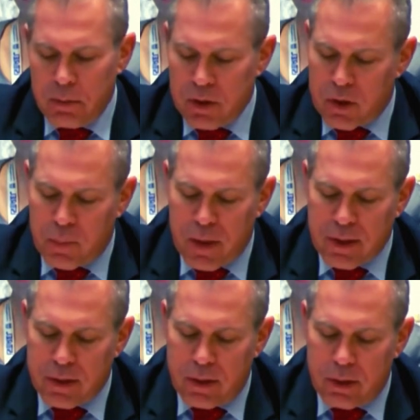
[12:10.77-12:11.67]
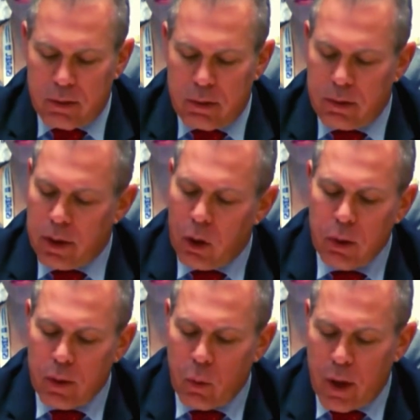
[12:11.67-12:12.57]
Mr. President, the
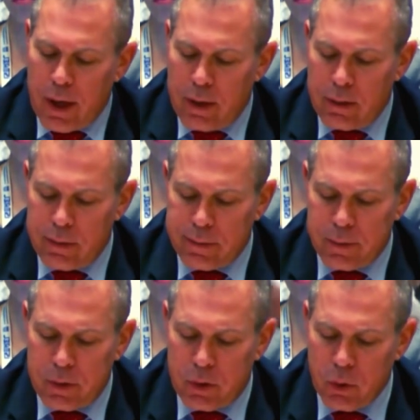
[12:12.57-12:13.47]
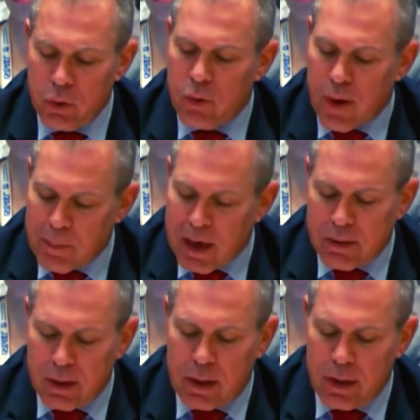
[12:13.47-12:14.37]
only way to
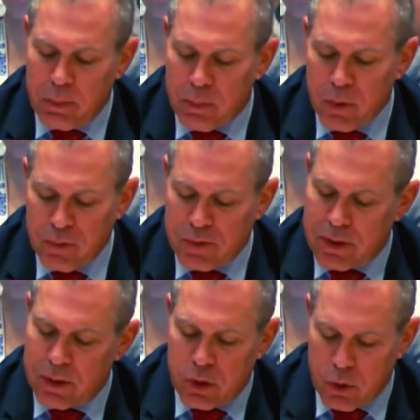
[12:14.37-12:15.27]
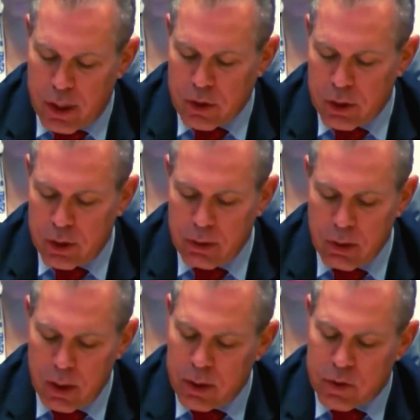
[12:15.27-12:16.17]
dramatically improve the situation
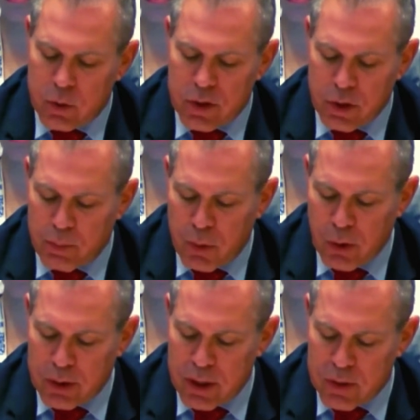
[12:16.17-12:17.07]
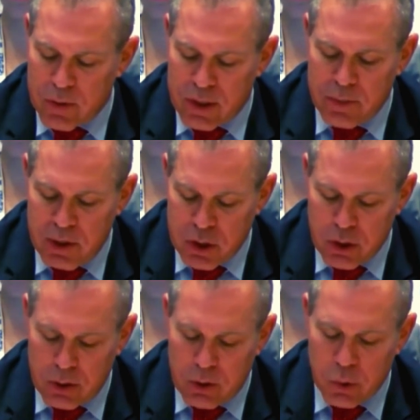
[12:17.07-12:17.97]
is to support Israel's
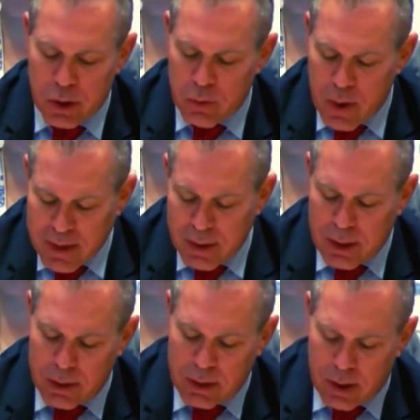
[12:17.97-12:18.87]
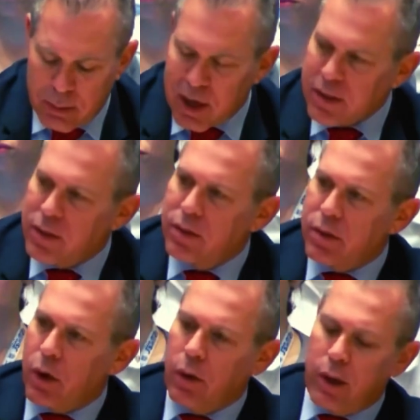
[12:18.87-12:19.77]
mission to eradicate Hamas's
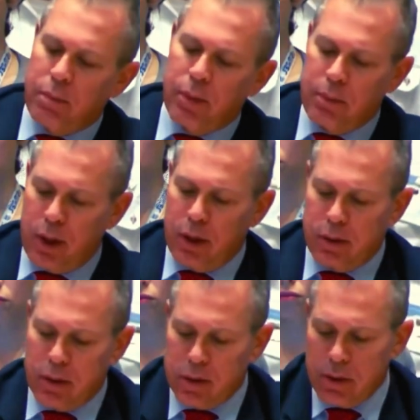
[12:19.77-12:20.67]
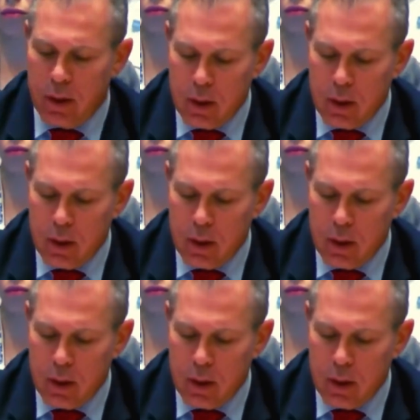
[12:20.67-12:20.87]
terror capabilities.